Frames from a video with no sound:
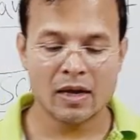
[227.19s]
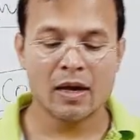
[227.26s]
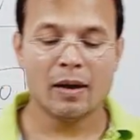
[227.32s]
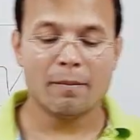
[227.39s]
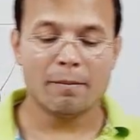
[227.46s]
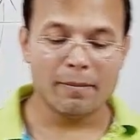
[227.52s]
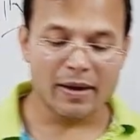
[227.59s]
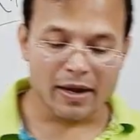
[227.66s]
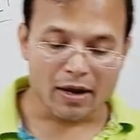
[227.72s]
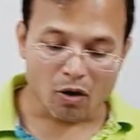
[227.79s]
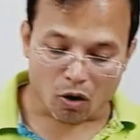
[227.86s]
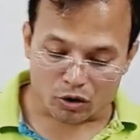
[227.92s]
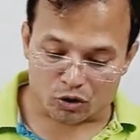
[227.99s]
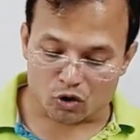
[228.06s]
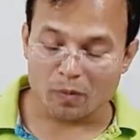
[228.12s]
may
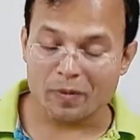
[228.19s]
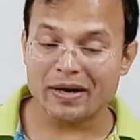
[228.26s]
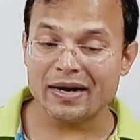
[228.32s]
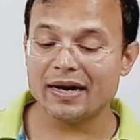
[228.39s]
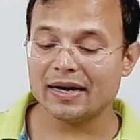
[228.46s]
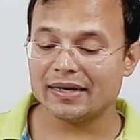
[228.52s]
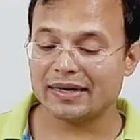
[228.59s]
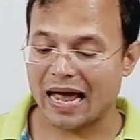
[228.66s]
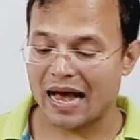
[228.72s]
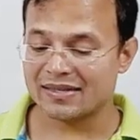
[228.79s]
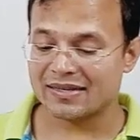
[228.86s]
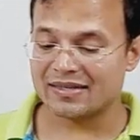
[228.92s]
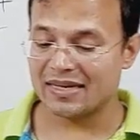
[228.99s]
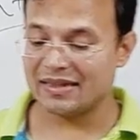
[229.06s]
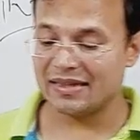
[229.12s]
also be
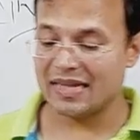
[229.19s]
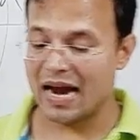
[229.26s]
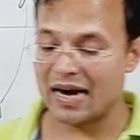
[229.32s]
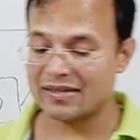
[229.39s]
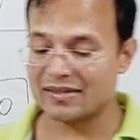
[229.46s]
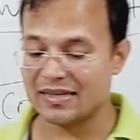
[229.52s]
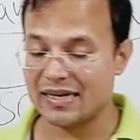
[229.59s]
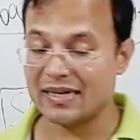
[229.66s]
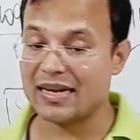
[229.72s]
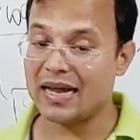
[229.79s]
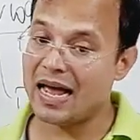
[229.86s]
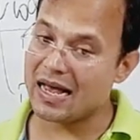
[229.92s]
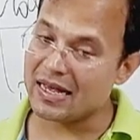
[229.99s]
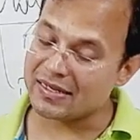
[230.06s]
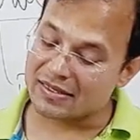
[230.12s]
taxed in that state
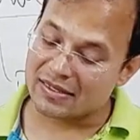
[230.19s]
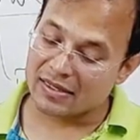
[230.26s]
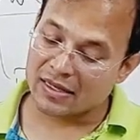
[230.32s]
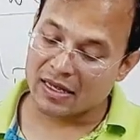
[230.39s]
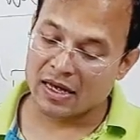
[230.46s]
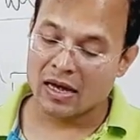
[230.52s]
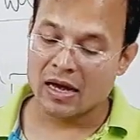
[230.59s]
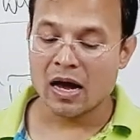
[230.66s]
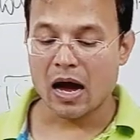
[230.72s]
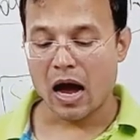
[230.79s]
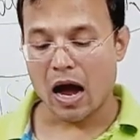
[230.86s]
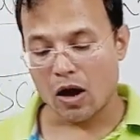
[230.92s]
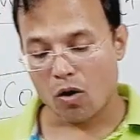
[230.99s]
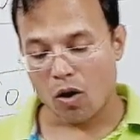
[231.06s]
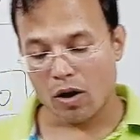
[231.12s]
S
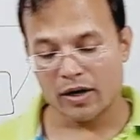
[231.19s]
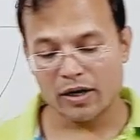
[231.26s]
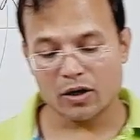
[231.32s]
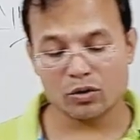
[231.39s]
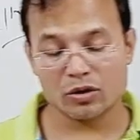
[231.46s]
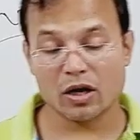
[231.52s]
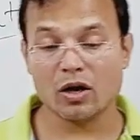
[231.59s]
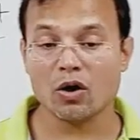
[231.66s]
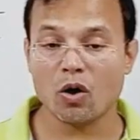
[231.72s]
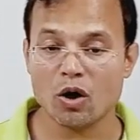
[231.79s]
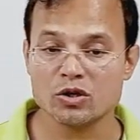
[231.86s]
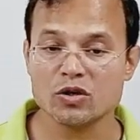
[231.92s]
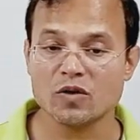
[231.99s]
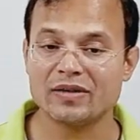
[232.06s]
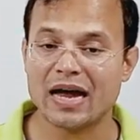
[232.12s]
according to the laws
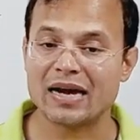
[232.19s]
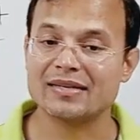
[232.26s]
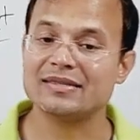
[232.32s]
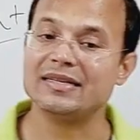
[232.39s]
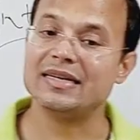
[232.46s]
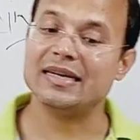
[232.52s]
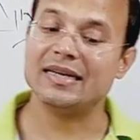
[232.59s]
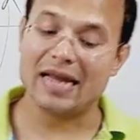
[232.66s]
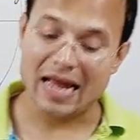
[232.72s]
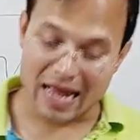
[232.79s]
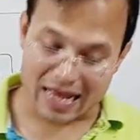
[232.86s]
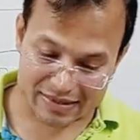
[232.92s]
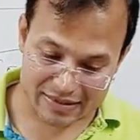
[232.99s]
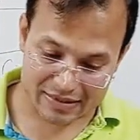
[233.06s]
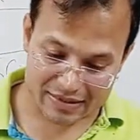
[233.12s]
of that state
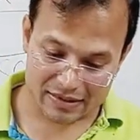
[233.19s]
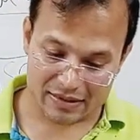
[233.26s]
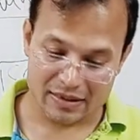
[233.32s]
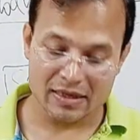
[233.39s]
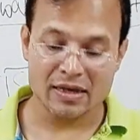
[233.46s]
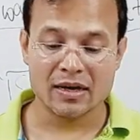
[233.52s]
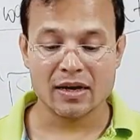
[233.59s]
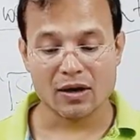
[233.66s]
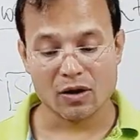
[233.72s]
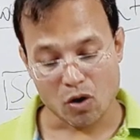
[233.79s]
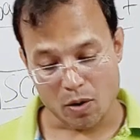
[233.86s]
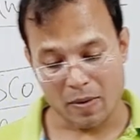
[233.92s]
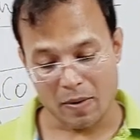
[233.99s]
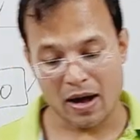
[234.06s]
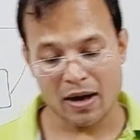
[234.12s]
S,
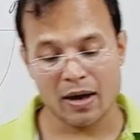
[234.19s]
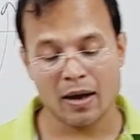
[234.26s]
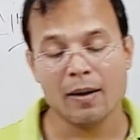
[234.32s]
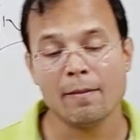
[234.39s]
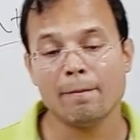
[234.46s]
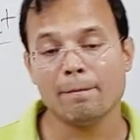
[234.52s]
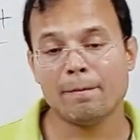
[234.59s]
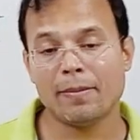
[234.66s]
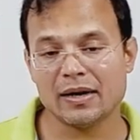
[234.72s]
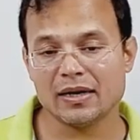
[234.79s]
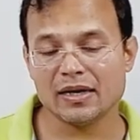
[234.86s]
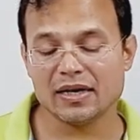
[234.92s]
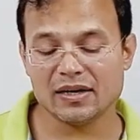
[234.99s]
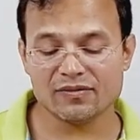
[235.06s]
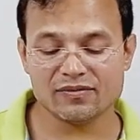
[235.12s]
comma, but
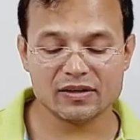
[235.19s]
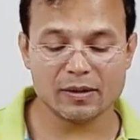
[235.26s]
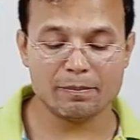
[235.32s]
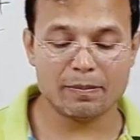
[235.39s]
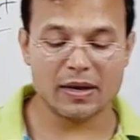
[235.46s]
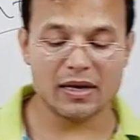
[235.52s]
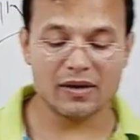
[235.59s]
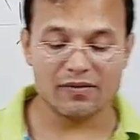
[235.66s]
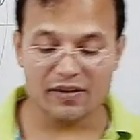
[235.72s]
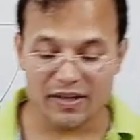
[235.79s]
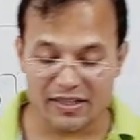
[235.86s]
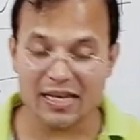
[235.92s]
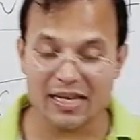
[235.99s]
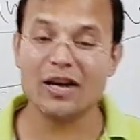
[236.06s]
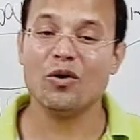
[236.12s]
if the
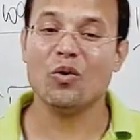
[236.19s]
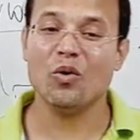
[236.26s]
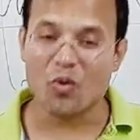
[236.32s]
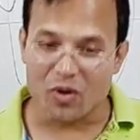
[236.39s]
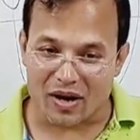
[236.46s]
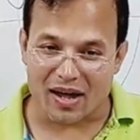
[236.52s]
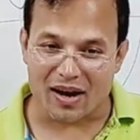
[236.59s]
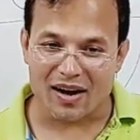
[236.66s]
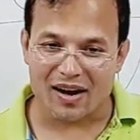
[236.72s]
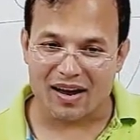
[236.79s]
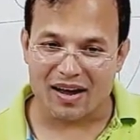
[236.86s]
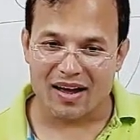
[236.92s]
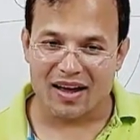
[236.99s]
beneficial owner